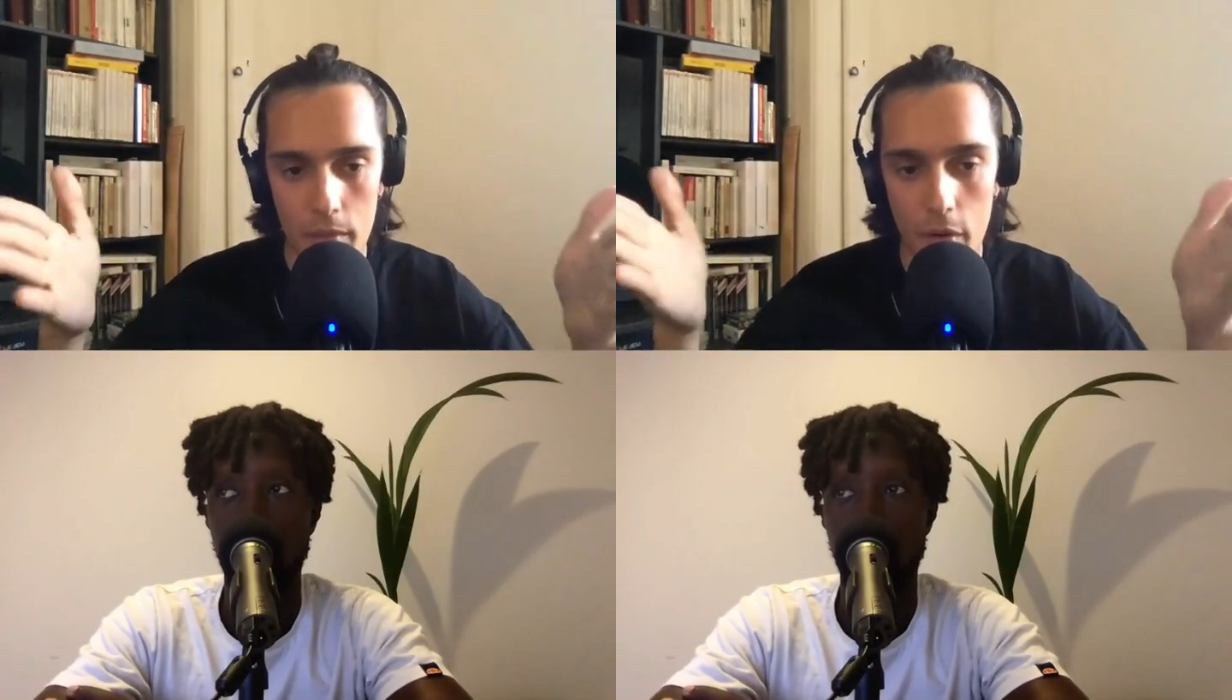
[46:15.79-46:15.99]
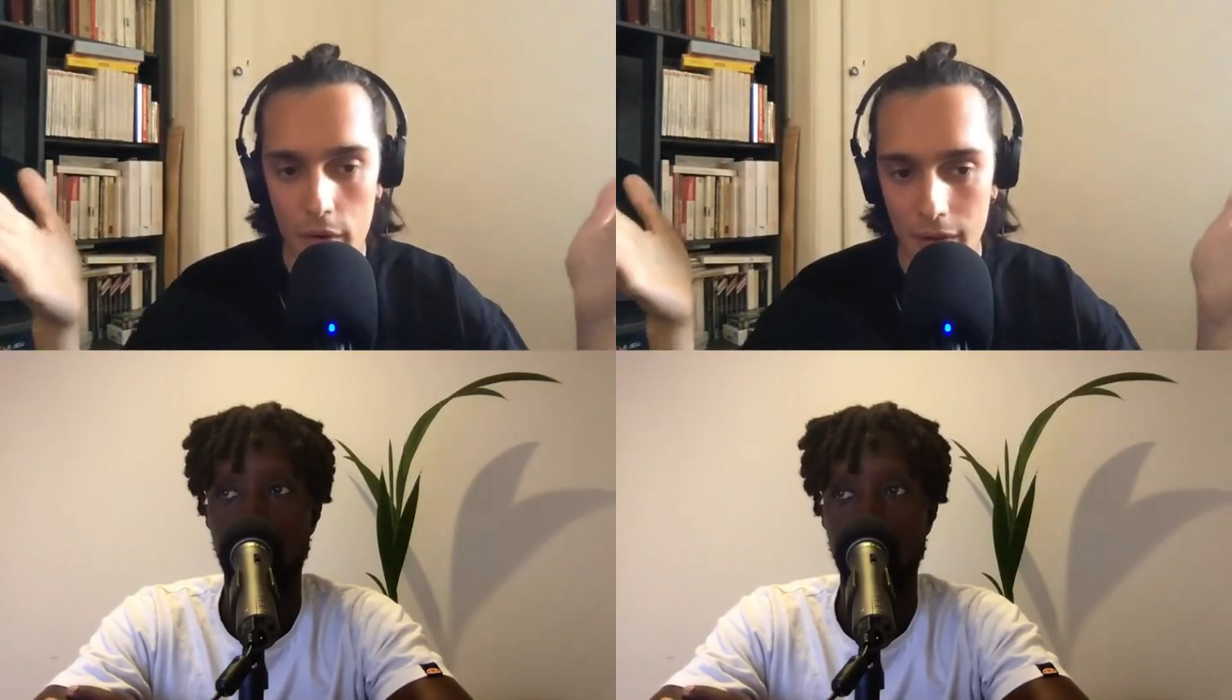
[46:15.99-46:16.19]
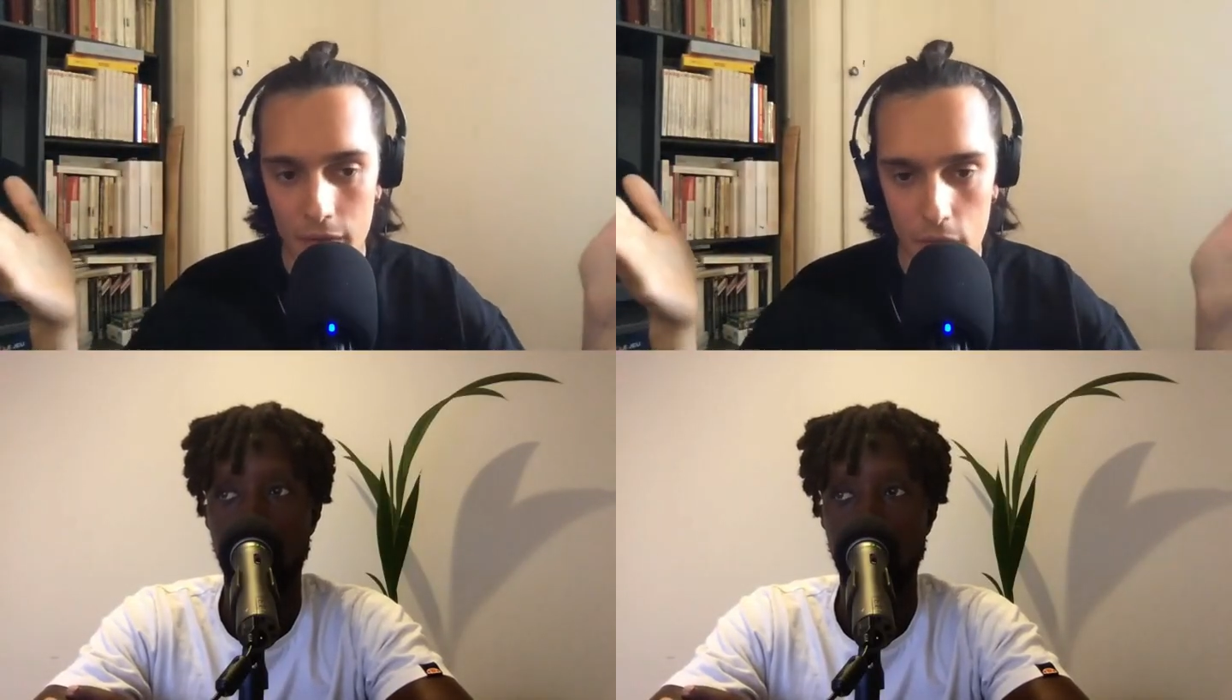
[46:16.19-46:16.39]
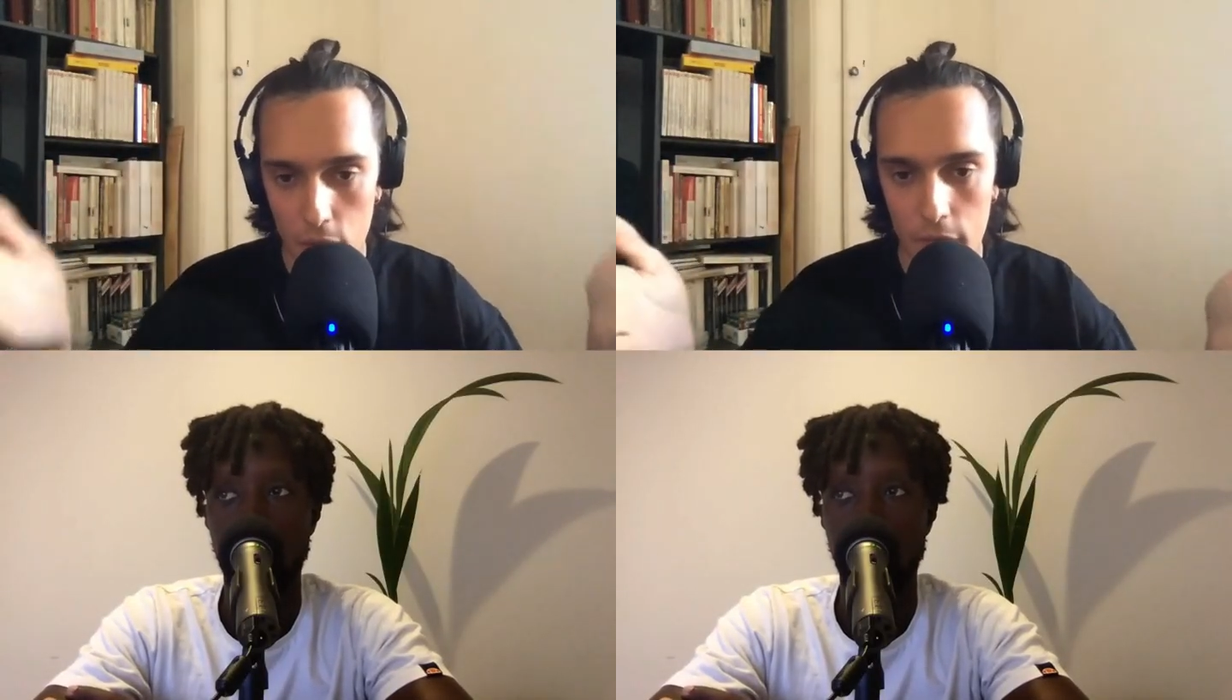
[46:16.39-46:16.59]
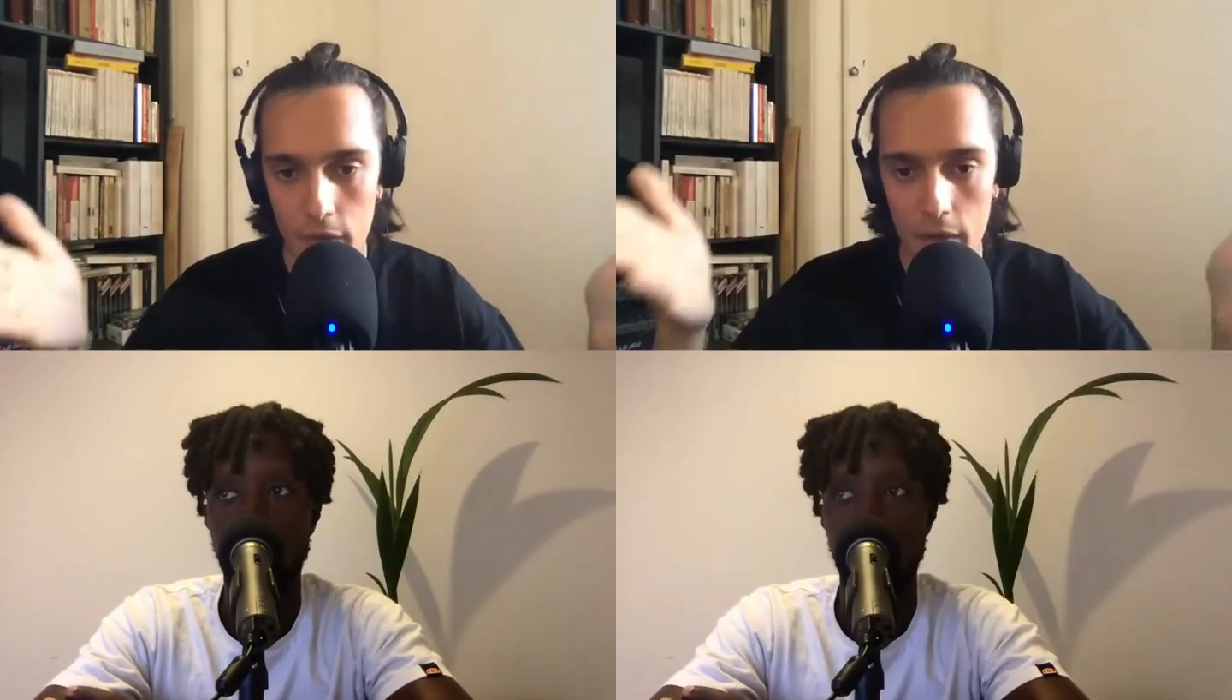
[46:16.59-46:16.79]
market
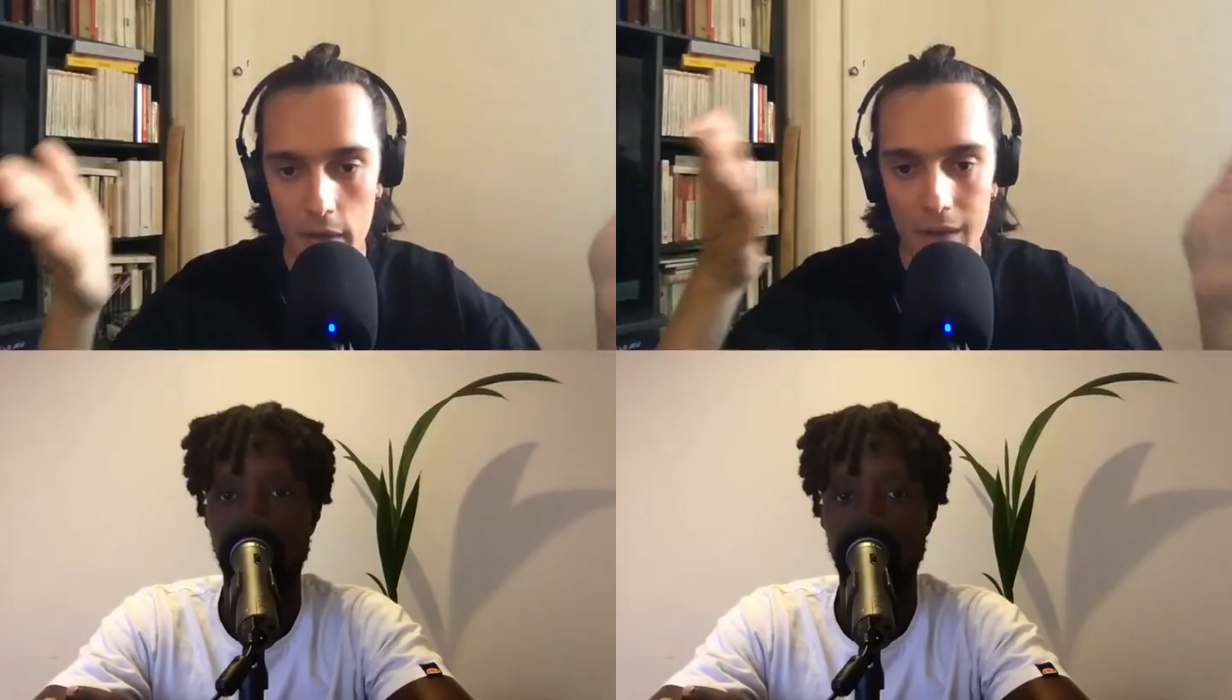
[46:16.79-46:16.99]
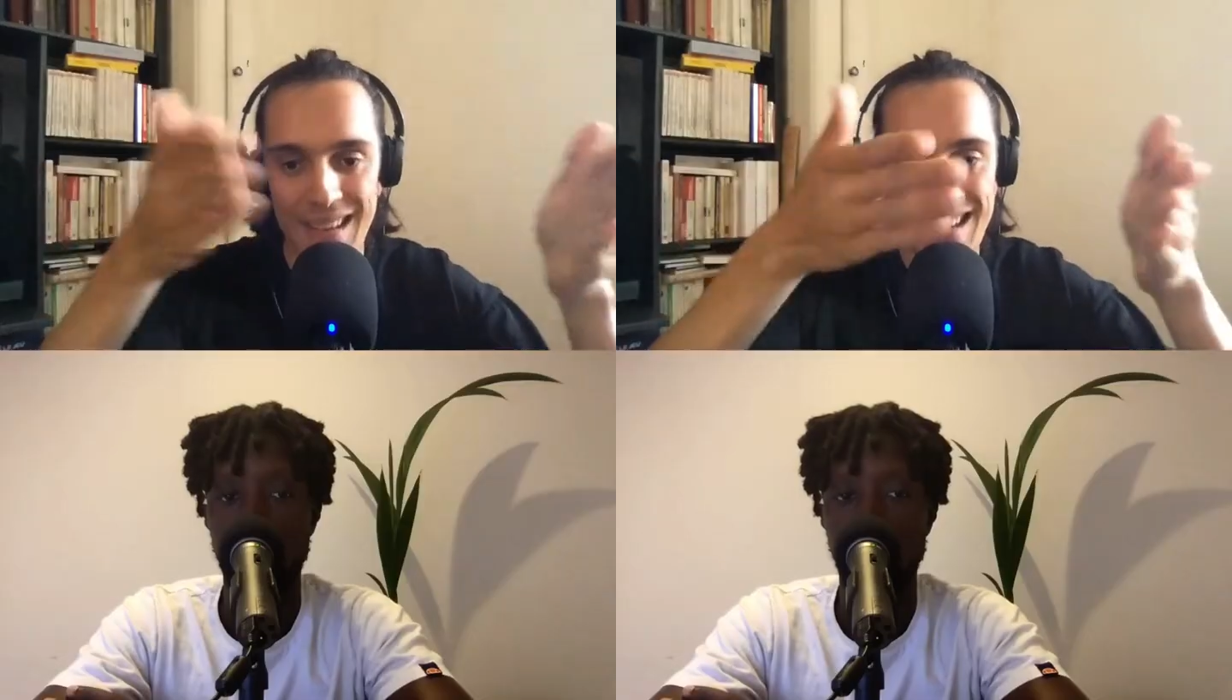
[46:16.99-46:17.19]
understanding,